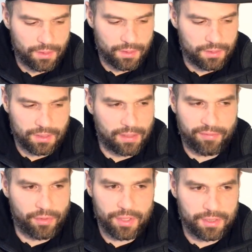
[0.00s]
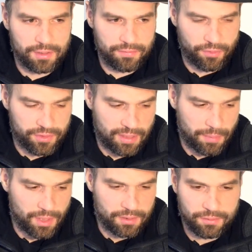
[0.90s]
It's not very easy for some
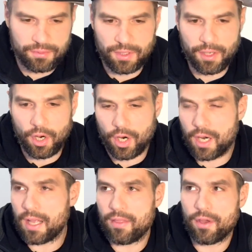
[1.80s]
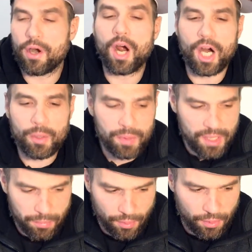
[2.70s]
kids to say R. And there are
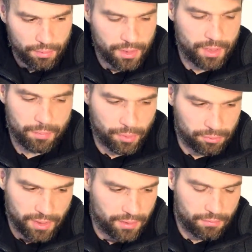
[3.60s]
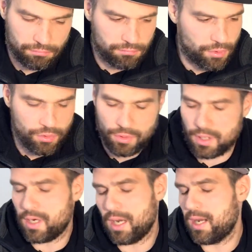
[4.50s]
people in Poland who are
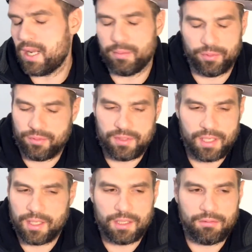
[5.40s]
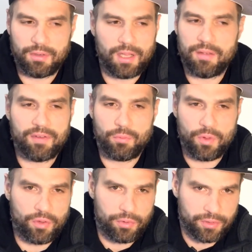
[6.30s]
not able to say it even when
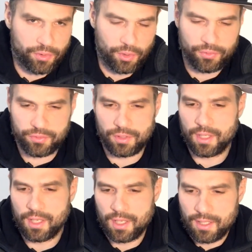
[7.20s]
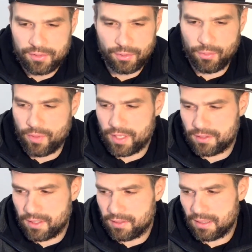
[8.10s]
they're adults. So they
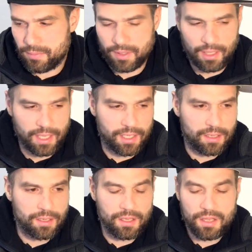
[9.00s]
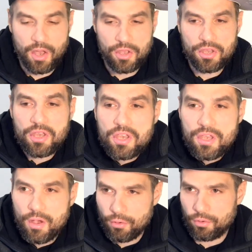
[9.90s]
say something like
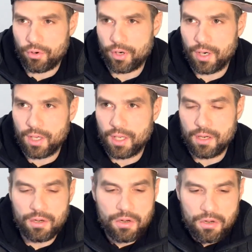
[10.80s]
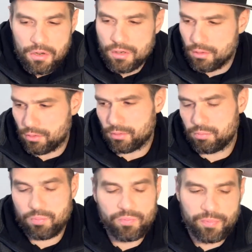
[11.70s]
y or l or
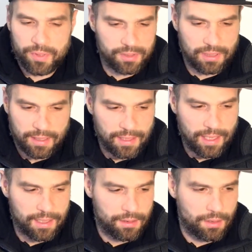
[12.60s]
things like that.